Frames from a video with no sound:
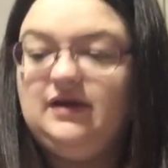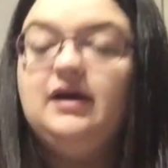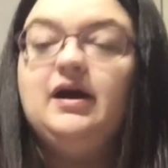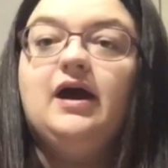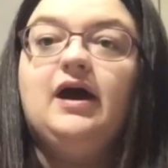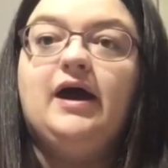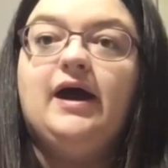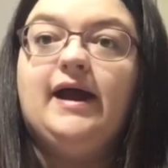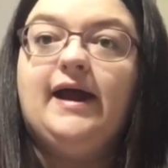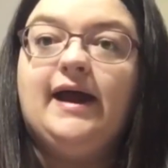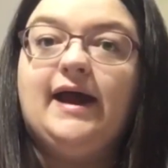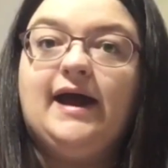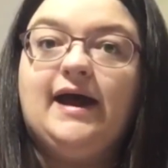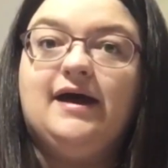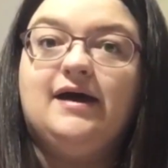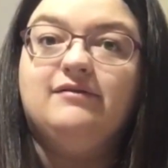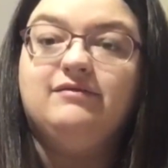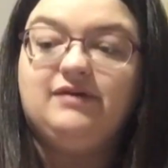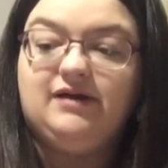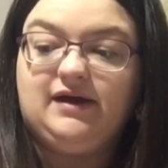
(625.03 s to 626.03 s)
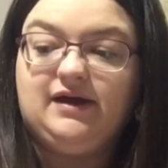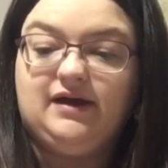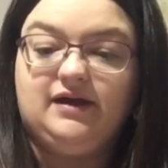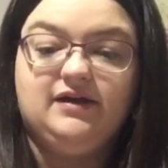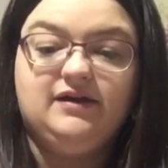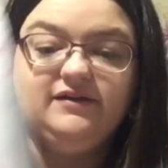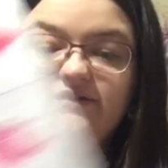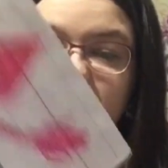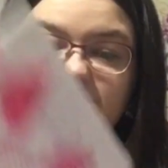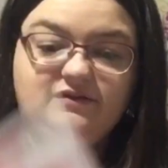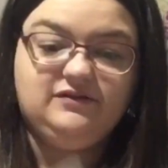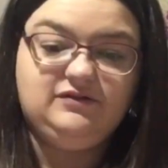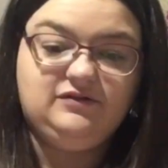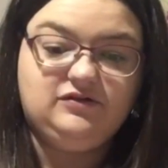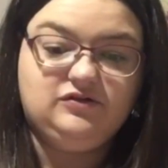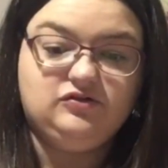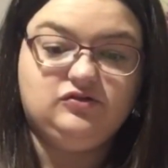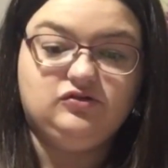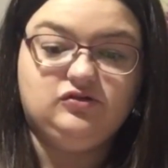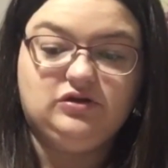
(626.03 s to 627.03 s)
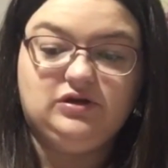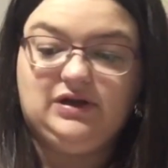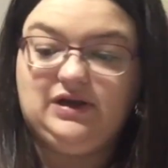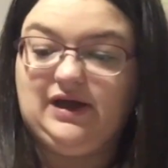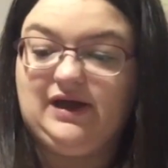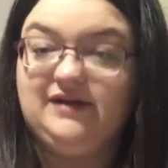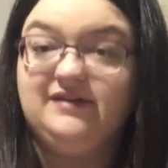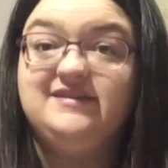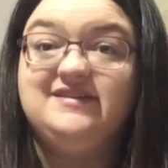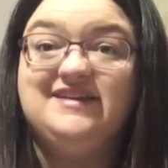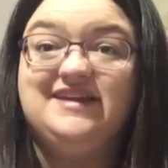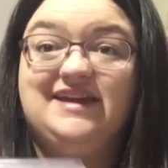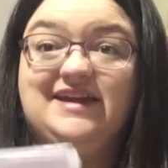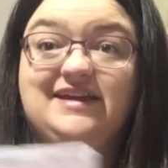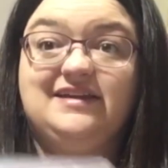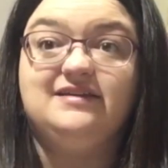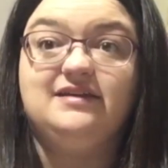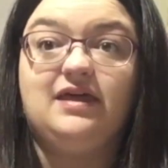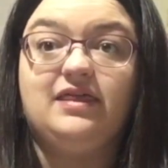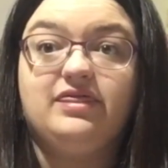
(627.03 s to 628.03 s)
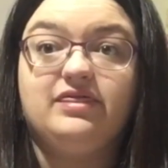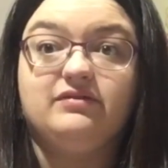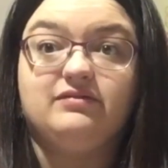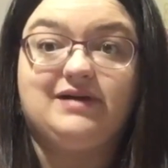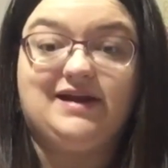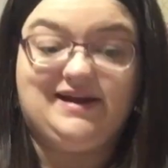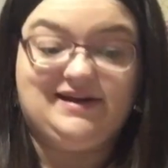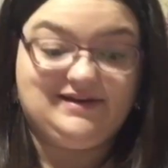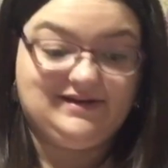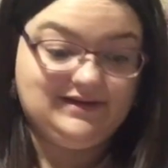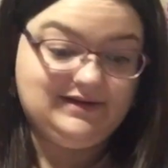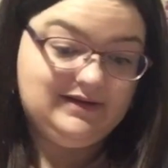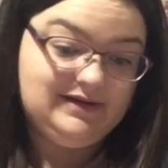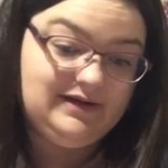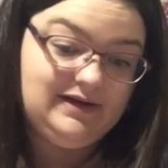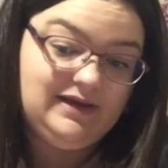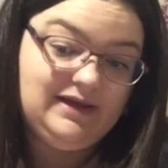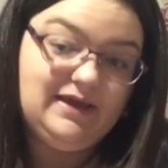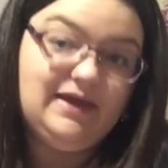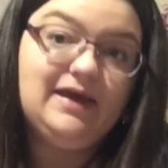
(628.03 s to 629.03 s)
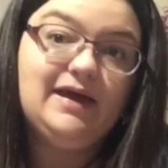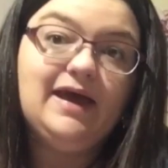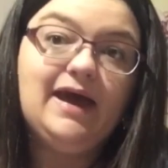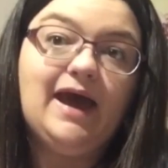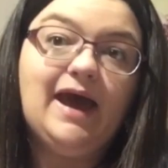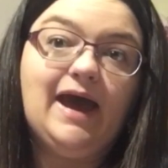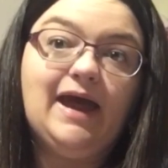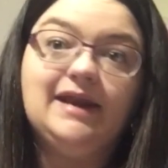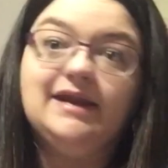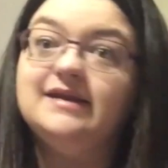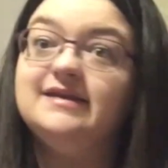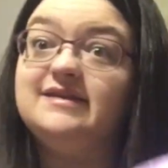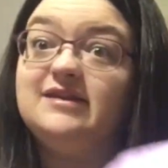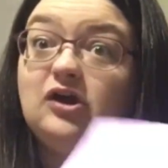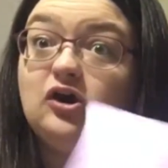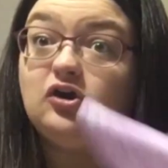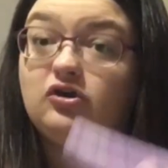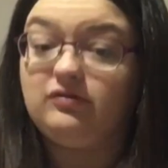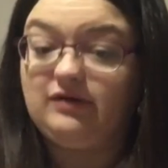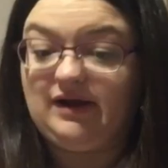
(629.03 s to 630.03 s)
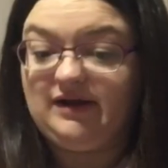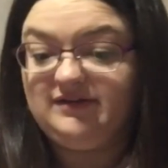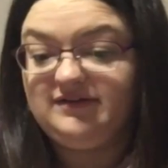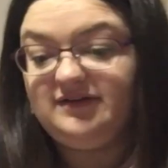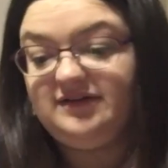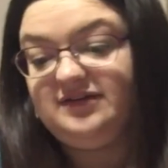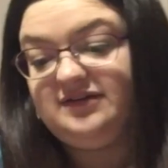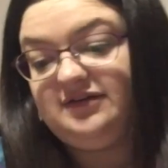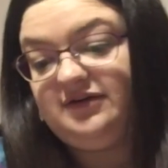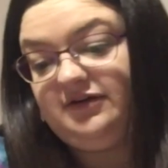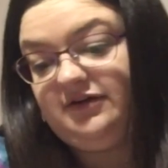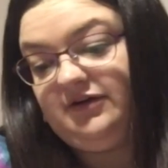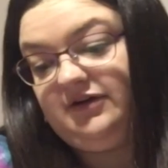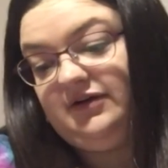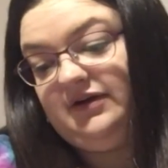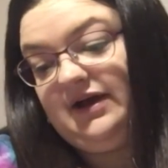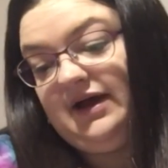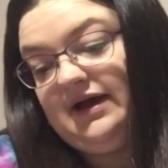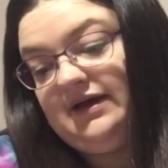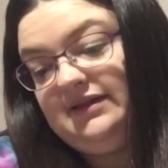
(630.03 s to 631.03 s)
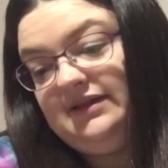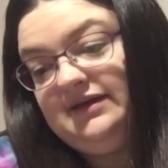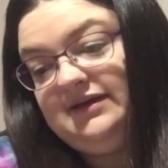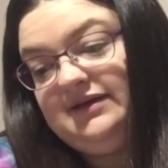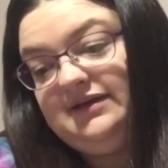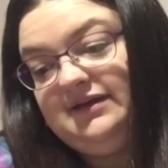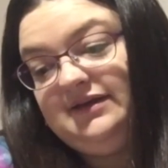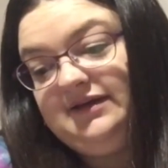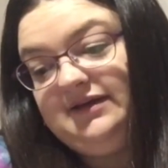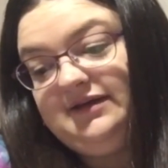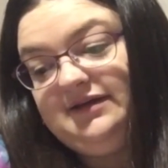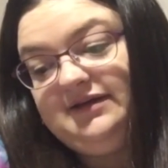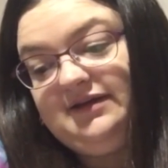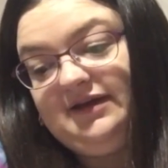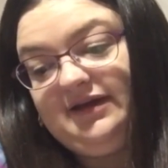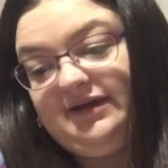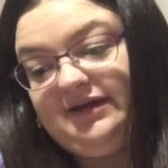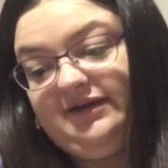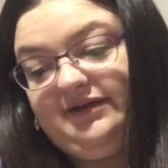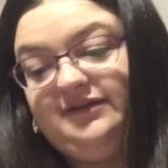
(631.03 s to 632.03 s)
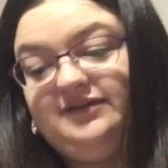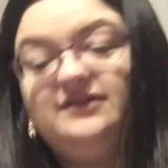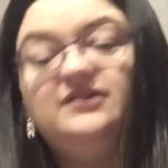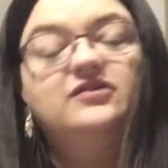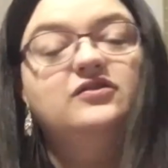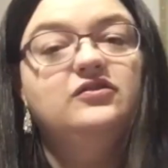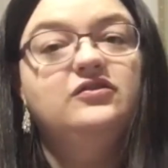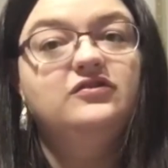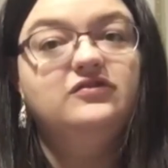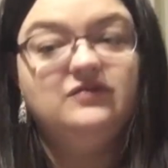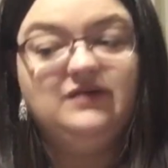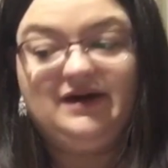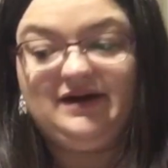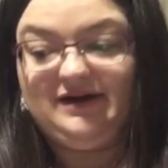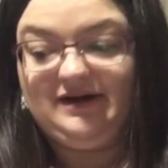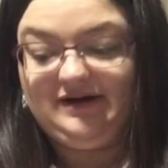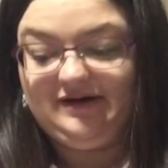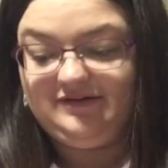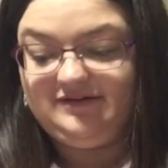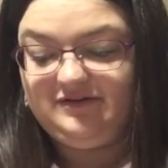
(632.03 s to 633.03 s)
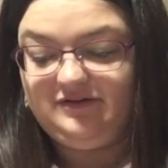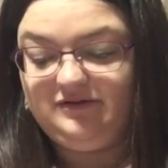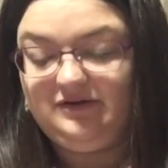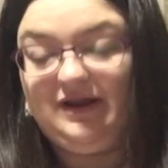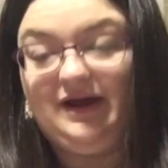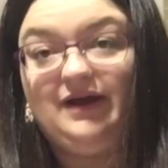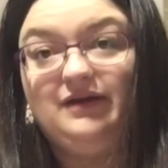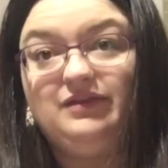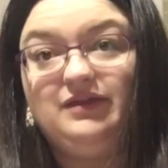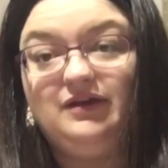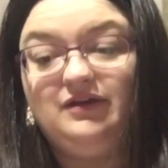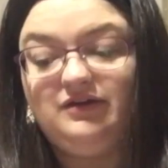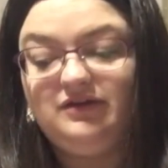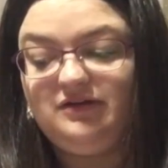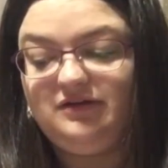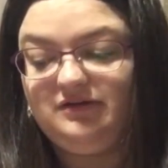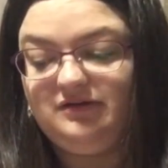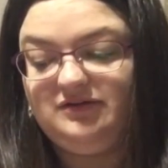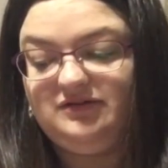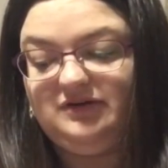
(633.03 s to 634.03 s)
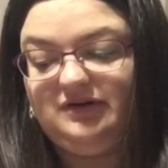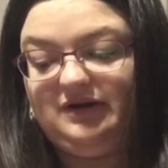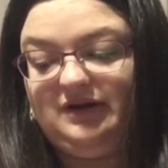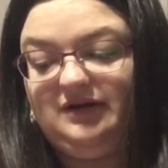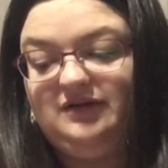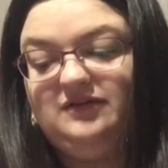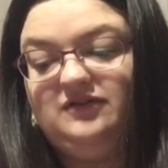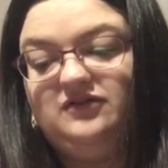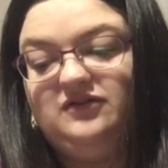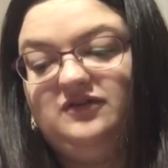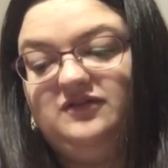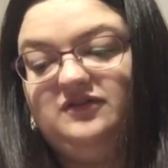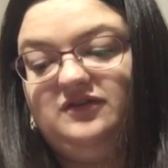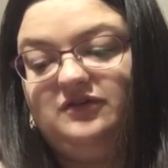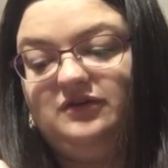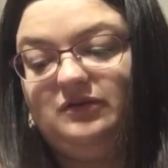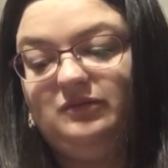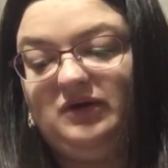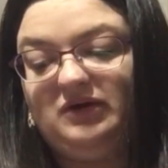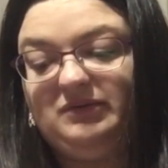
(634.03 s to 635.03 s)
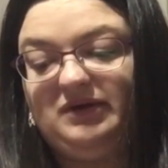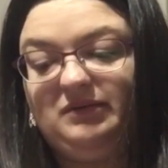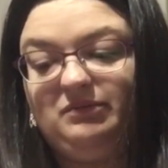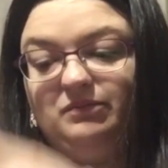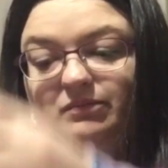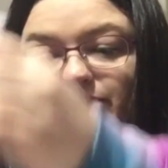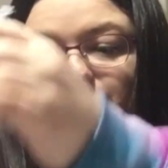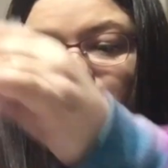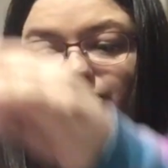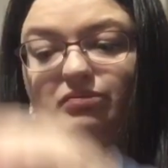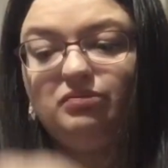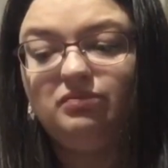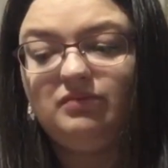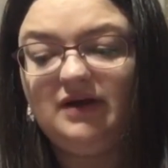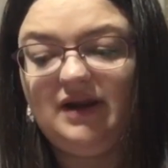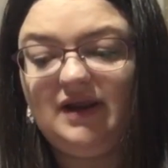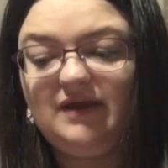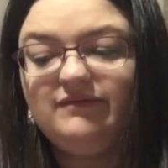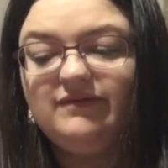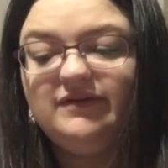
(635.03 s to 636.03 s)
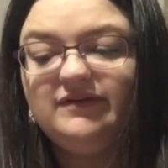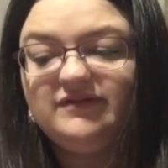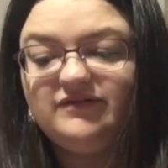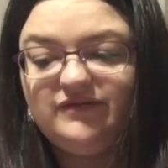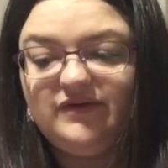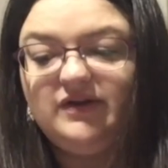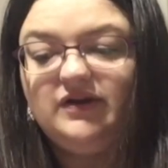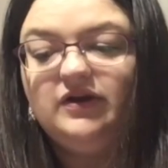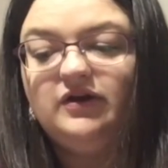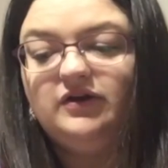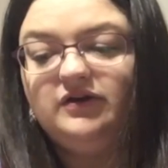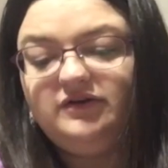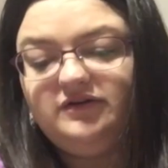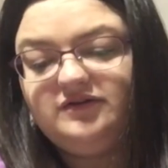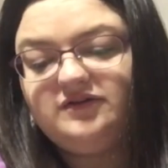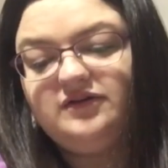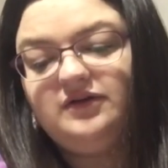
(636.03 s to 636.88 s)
I have a kitten who likes to eat thread and it's not great. So Nyla is new to our household. Like, I think I introduced her in one of my previous videos.